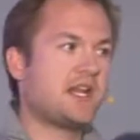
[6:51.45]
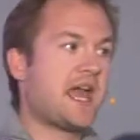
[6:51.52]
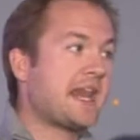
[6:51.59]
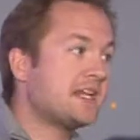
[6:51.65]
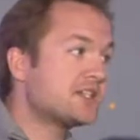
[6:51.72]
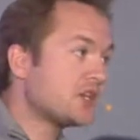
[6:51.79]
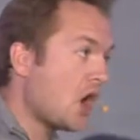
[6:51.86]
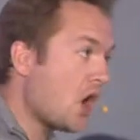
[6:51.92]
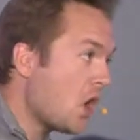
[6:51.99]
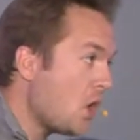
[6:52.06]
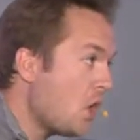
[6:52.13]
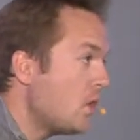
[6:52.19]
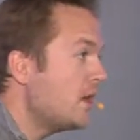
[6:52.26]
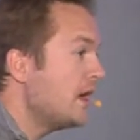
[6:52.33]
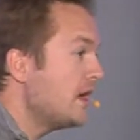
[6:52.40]
And it's
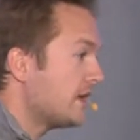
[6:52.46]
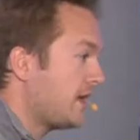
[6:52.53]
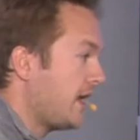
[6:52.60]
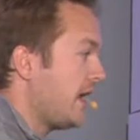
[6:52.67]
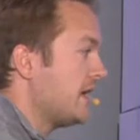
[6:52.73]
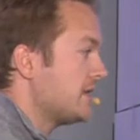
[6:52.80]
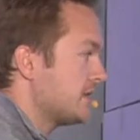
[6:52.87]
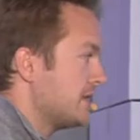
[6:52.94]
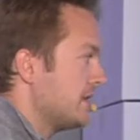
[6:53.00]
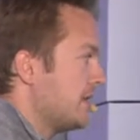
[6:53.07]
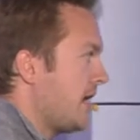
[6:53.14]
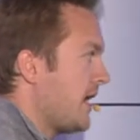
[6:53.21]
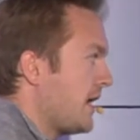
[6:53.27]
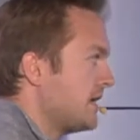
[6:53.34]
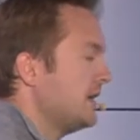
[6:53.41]
okay to
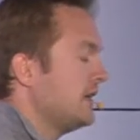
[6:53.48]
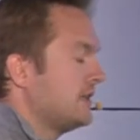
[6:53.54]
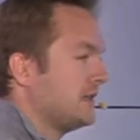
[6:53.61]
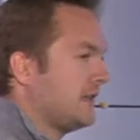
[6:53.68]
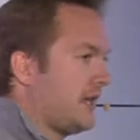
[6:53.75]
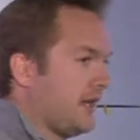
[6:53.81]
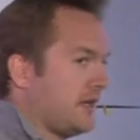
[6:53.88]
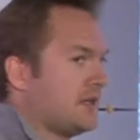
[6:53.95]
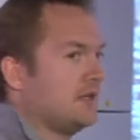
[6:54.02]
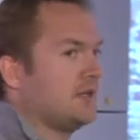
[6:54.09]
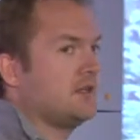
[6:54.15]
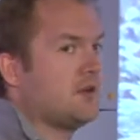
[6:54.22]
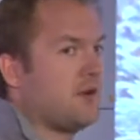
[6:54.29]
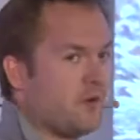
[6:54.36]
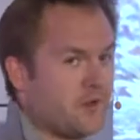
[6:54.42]
not like
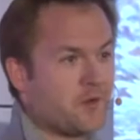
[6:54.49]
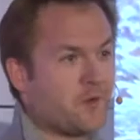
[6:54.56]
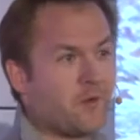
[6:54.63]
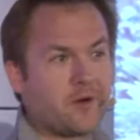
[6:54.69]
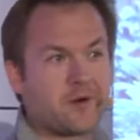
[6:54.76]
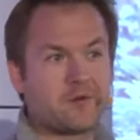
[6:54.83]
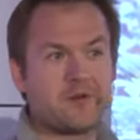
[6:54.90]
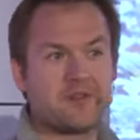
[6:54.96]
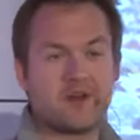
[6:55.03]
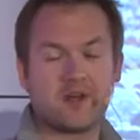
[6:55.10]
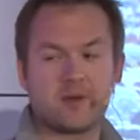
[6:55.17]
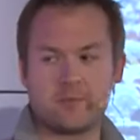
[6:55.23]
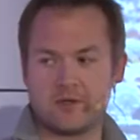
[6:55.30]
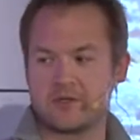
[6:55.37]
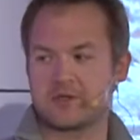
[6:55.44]
who you work with on
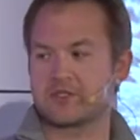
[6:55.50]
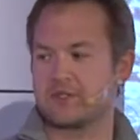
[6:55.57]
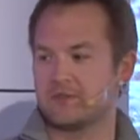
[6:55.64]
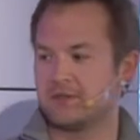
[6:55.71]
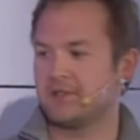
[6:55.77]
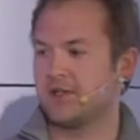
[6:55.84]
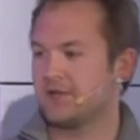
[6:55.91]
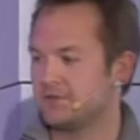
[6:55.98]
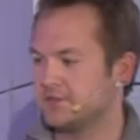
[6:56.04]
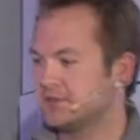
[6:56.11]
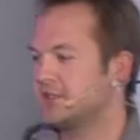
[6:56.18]
a personal level.